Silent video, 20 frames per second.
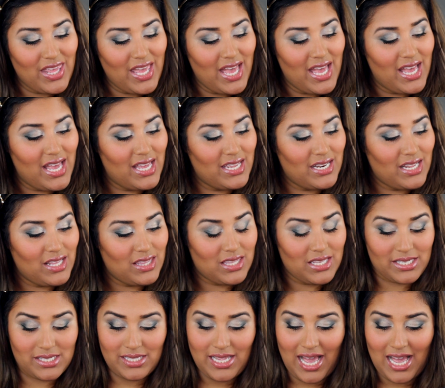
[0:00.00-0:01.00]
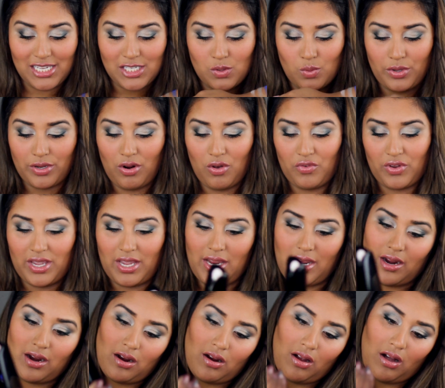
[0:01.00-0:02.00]
then this last one over
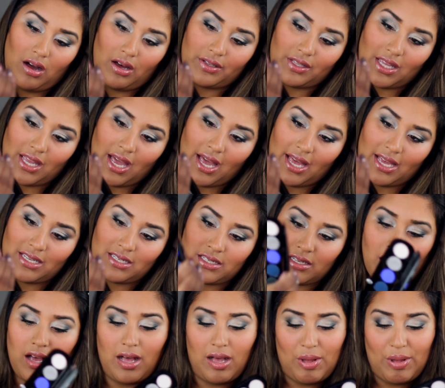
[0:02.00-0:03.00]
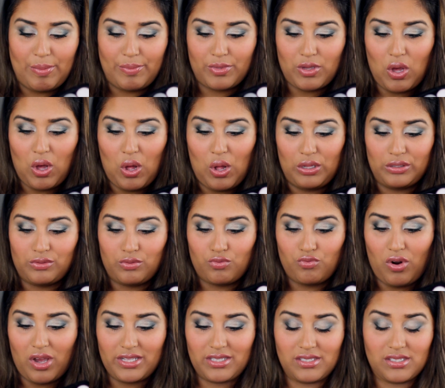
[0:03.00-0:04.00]
here on the end called
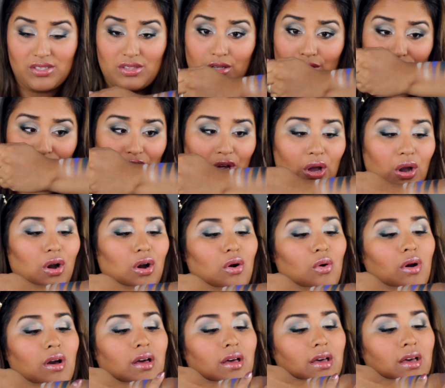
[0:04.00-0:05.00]
Runs the Show.